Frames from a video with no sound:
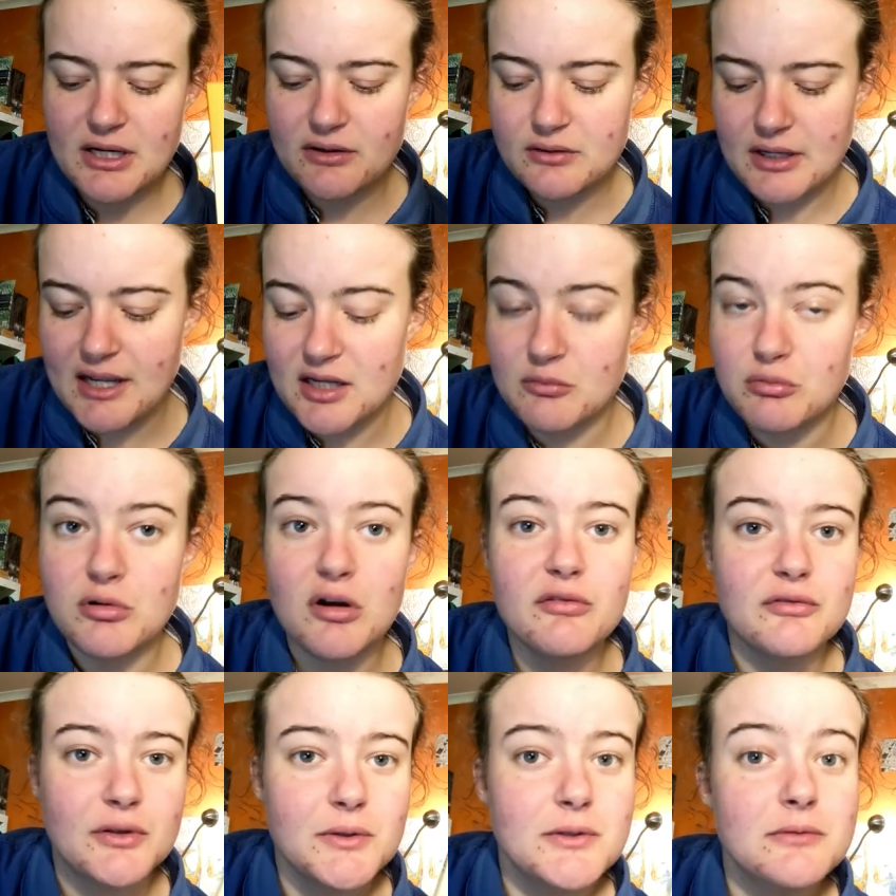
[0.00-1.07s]
about a
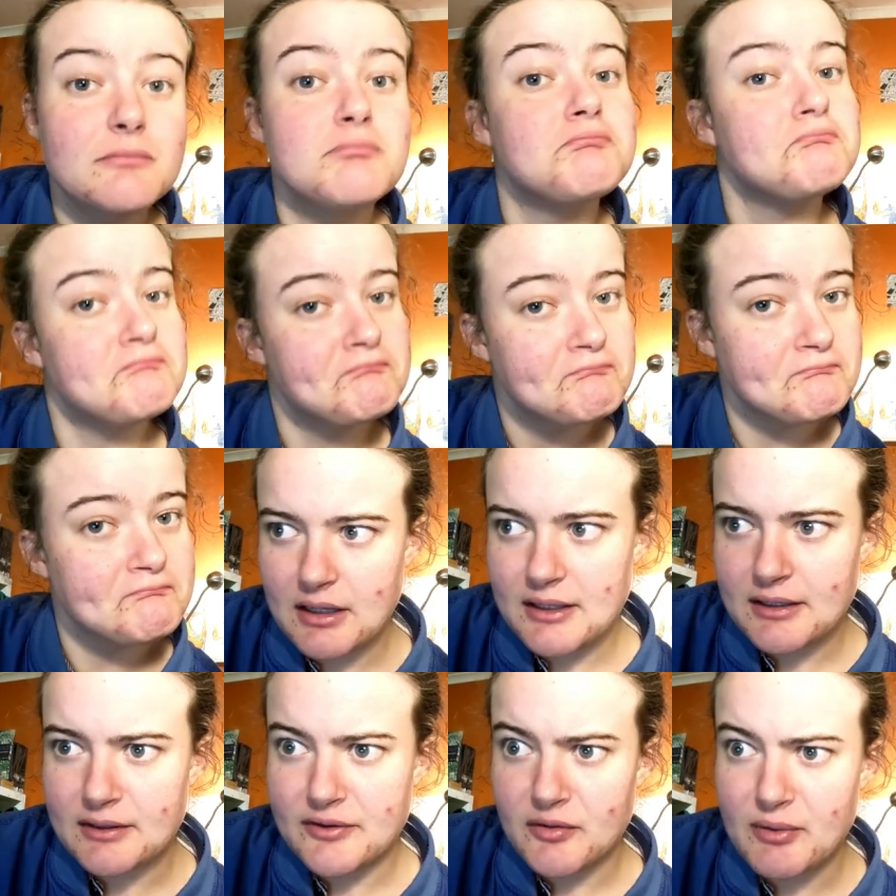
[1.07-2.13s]
prophet,
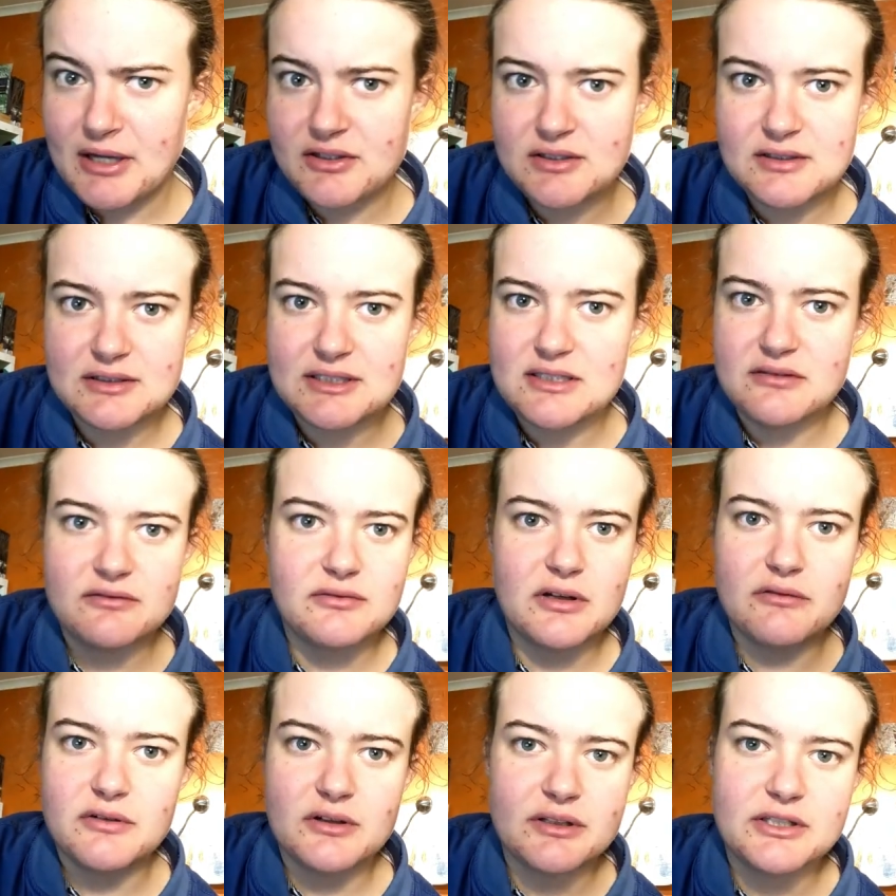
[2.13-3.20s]
and he's about to leave
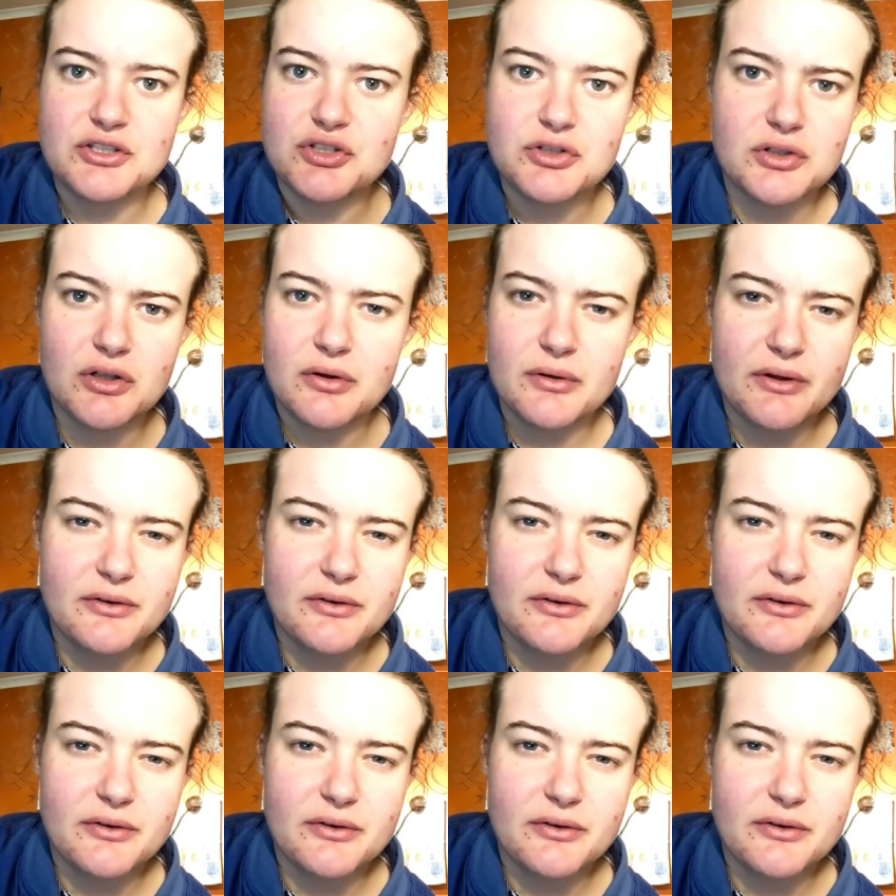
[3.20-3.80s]
a village to go